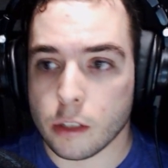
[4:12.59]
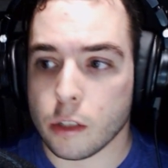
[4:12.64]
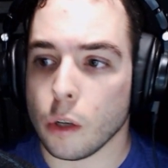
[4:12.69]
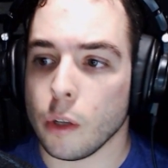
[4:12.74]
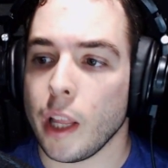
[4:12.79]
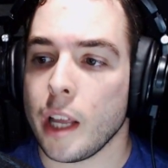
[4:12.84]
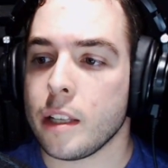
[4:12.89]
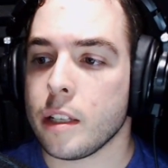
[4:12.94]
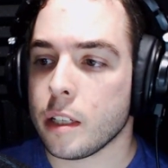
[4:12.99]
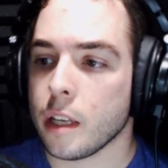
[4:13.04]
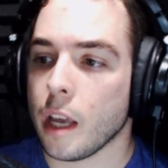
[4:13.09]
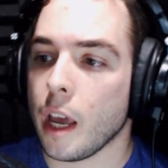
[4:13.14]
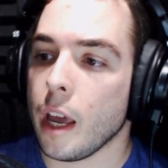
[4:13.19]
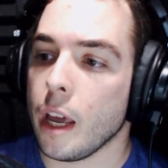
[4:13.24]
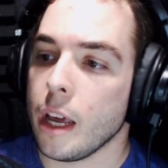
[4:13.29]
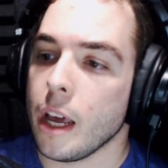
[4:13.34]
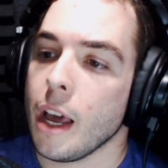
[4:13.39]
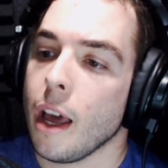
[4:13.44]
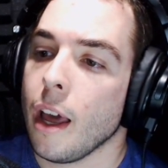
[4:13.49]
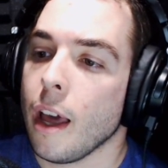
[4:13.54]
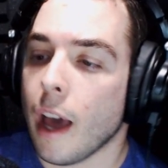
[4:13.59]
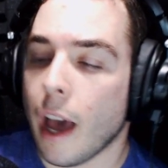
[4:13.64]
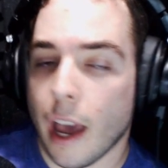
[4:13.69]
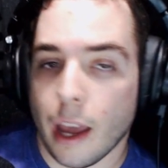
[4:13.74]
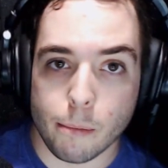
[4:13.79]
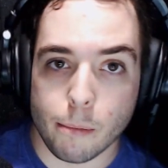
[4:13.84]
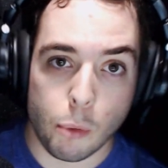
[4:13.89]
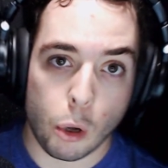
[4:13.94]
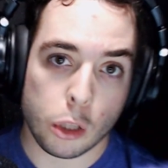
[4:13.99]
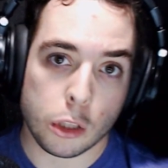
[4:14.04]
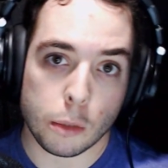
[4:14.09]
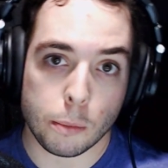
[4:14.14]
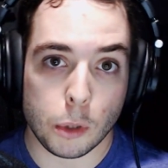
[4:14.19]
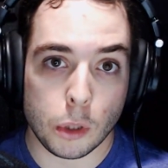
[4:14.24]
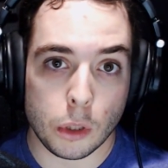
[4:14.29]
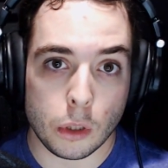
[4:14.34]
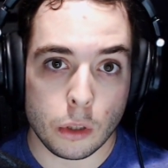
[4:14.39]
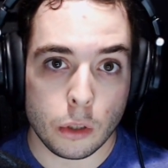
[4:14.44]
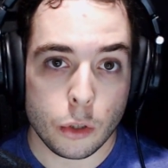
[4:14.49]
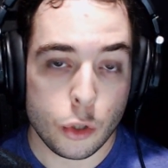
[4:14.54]
So let's say I had
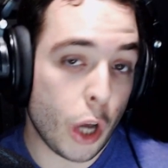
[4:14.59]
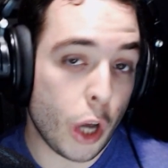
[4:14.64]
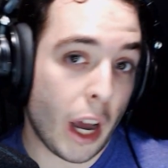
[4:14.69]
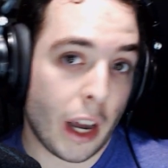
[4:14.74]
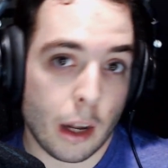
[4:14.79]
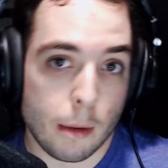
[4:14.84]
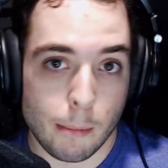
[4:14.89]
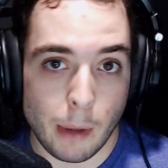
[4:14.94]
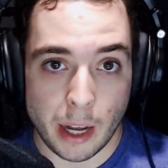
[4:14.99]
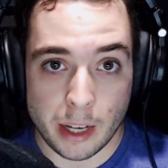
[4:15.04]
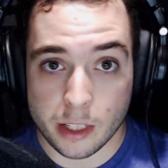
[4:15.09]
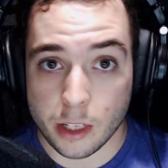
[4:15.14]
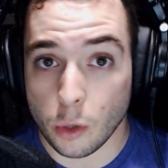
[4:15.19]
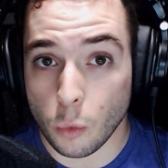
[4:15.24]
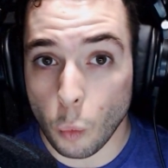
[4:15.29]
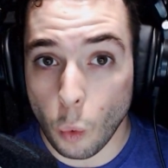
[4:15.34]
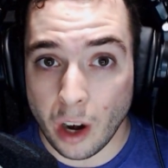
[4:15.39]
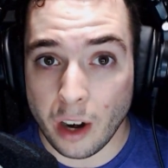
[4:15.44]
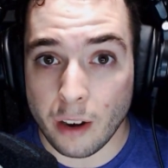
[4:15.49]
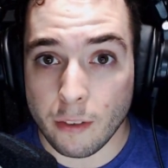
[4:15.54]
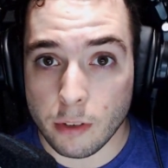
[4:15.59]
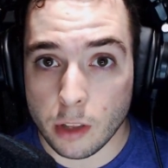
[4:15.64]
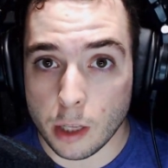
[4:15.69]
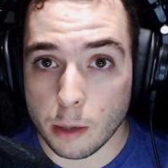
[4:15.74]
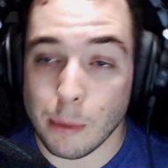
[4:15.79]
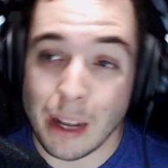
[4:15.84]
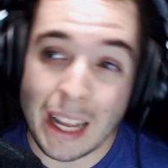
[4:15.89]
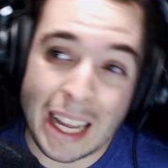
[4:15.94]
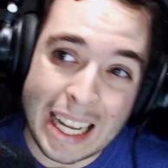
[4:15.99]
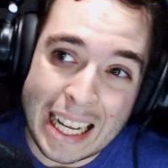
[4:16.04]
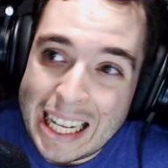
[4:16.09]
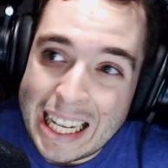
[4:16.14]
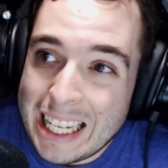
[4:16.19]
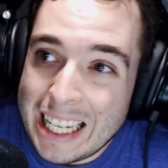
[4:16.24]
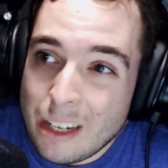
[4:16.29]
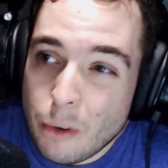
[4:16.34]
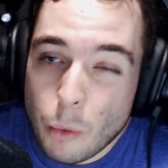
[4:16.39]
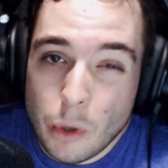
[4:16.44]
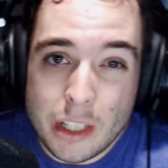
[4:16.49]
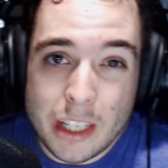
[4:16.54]
multiple shotgun mics, and one of them
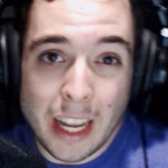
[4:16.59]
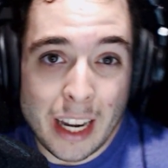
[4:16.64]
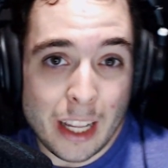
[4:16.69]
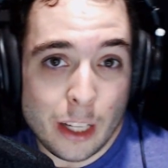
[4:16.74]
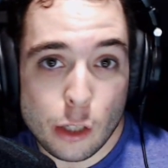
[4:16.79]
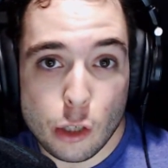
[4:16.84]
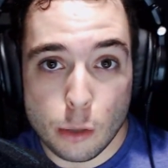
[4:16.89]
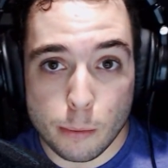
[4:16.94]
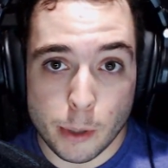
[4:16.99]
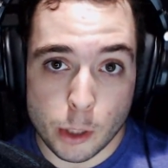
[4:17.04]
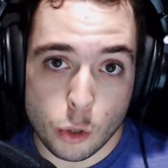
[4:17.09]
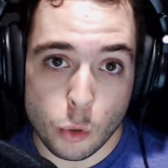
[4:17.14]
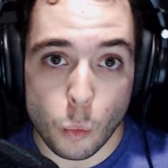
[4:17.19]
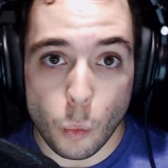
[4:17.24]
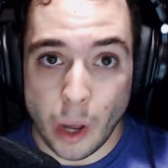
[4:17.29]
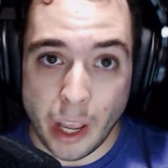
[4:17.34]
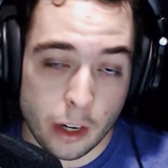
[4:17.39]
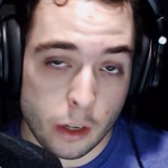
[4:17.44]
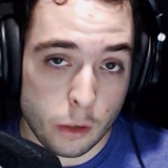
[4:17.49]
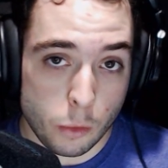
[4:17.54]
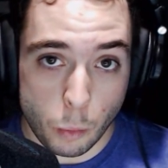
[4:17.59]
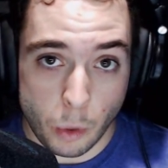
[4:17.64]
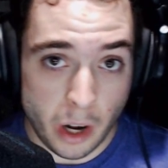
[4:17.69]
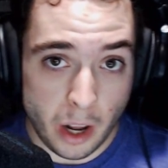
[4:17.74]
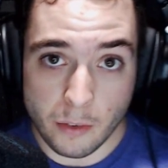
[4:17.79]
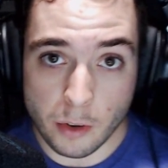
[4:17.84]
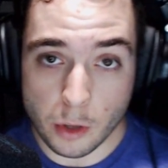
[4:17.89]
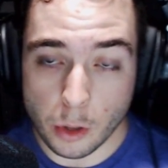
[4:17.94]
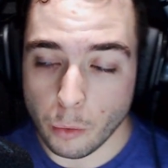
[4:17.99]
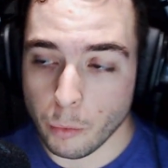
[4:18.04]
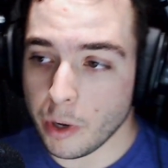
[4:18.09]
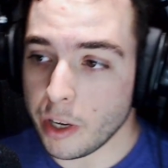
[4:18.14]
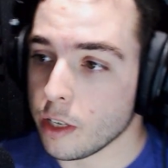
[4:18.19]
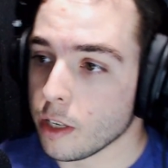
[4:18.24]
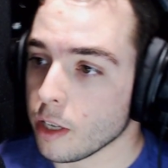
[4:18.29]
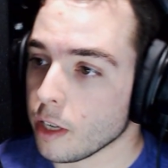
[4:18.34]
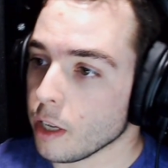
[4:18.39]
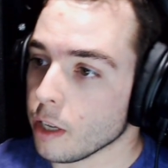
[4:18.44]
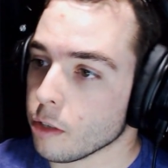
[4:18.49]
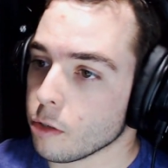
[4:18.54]
was getting too much wind, whatever the
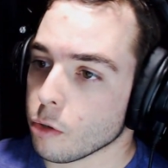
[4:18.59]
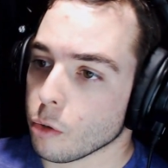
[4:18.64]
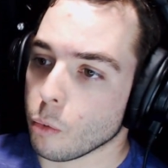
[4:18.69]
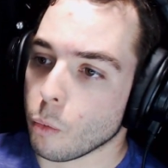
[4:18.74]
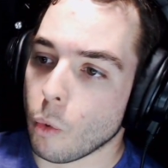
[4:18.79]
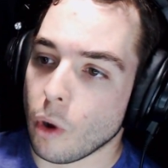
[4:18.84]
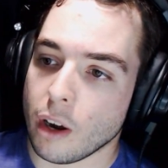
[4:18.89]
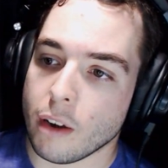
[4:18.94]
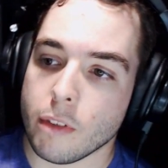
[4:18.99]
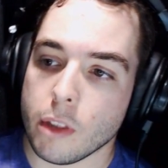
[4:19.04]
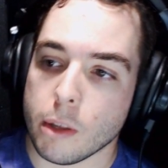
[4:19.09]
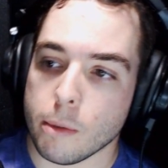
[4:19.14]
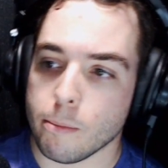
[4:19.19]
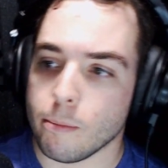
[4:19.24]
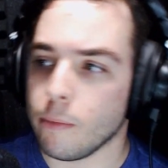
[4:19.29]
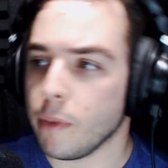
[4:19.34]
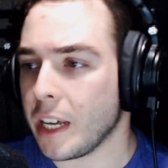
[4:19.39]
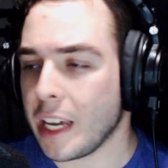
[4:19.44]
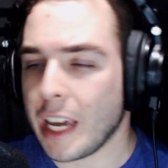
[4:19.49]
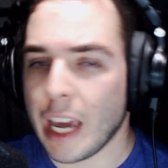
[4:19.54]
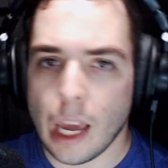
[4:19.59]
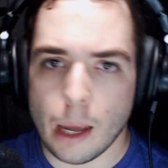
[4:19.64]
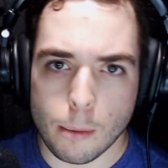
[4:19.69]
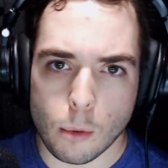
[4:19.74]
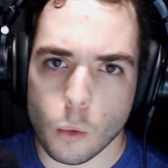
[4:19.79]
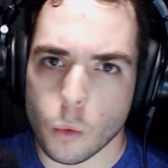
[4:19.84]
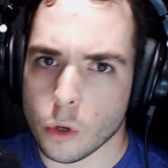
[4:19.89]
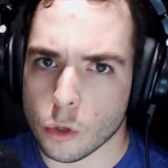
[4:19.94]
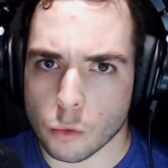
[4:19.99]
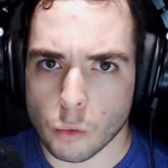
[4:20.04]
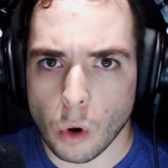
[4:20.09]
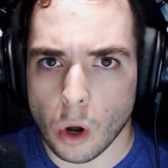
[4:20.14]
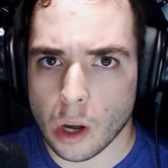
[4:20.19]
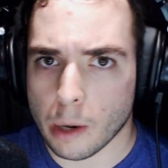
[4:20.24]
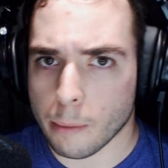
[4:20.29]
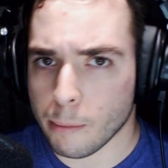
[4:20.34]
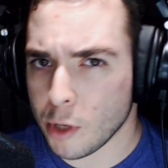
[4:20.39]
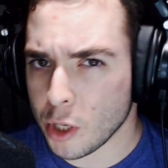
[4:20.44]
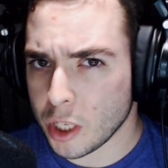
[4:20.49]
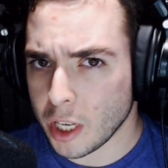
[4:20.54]
reason is, or one of them, the cable was wrong
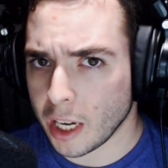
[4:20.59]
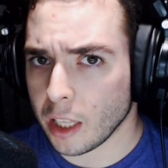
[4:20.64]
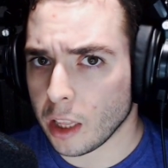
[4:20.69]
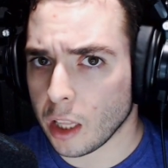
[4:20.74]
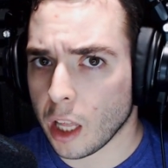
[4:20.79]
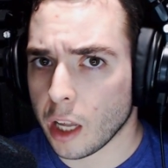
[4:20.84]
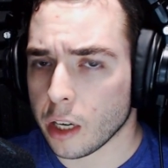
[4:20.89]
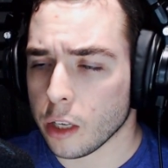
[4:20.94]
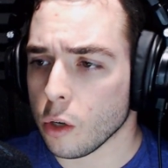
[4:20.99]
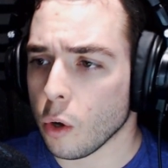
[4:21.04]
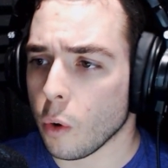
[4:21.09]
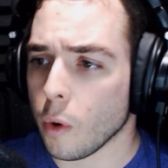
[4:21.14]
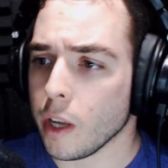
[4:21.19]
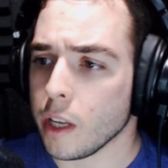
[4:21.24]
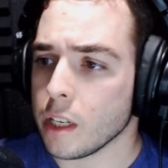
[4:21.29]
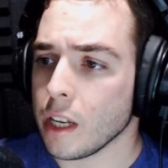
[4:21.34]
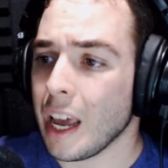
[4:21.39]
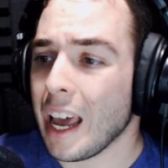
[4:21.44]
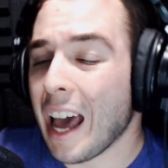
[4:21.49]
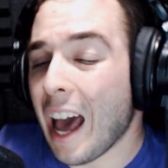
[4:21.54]
and I'm just getting a lot of noise.